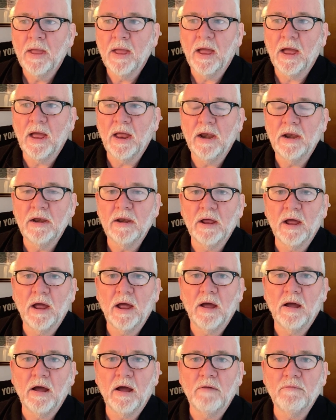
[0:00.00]
And
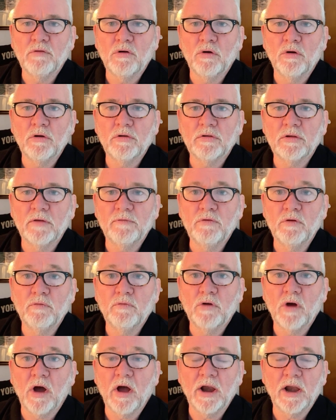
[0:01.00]
of course, if
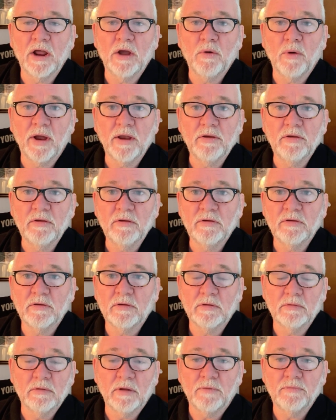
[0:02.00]
you've got any
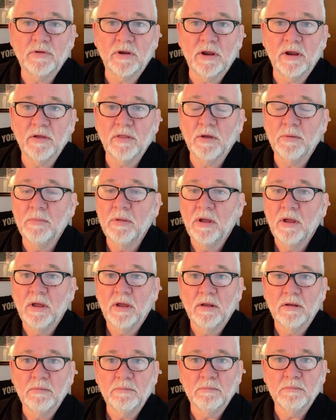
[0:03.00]
questions, love to hear them.
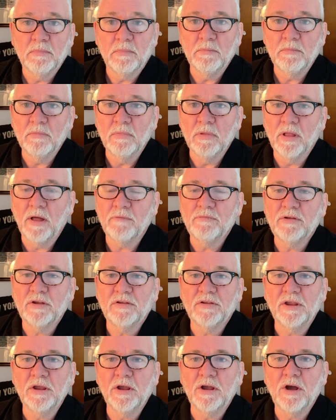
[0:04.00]
Love to
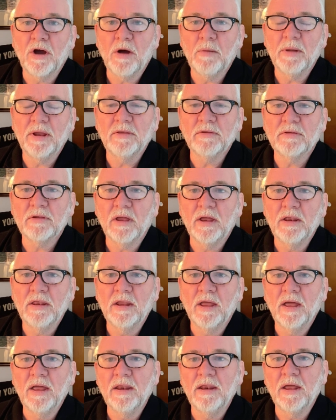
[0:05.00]
see comments
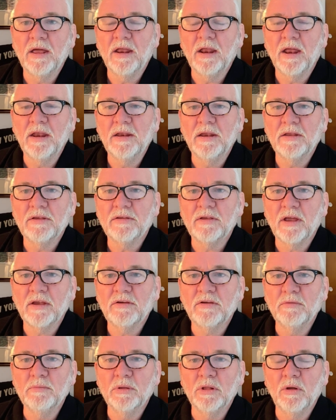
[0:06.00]
in the
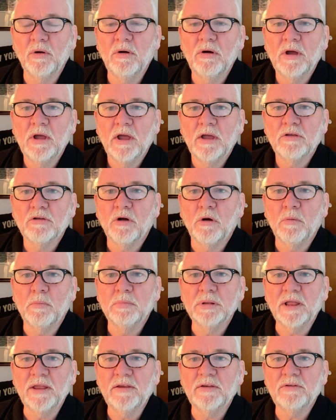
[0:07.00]
section below. So
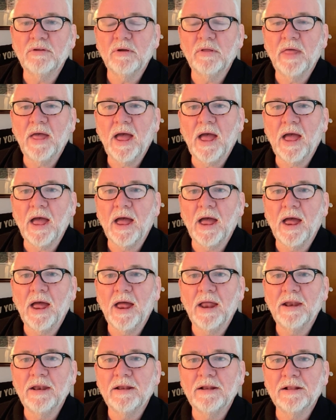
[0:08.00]
please do that
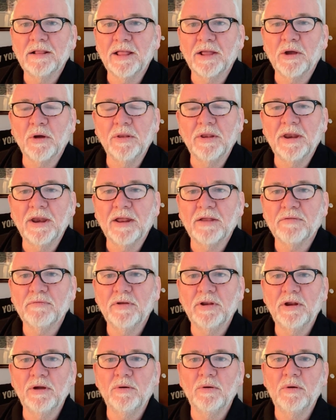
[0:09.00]
and click on the next
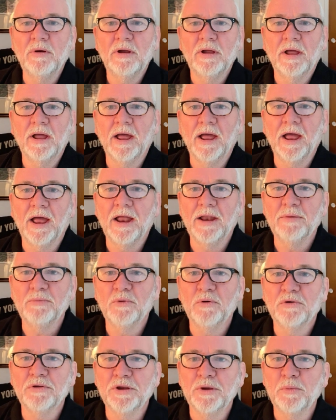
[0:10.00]
video and
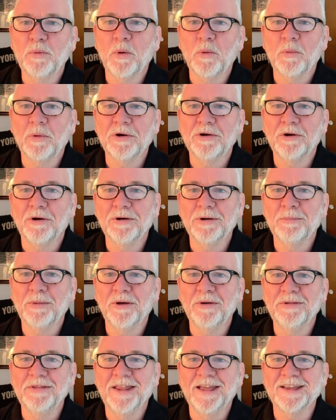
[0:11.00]
we'll see what we're talking
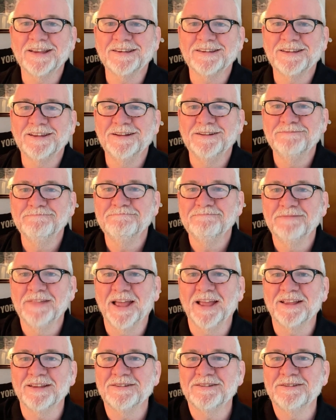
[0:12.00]
about next.
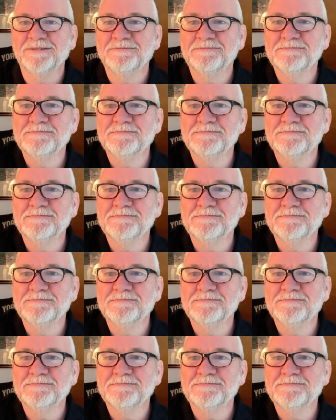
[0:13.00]
Thanks.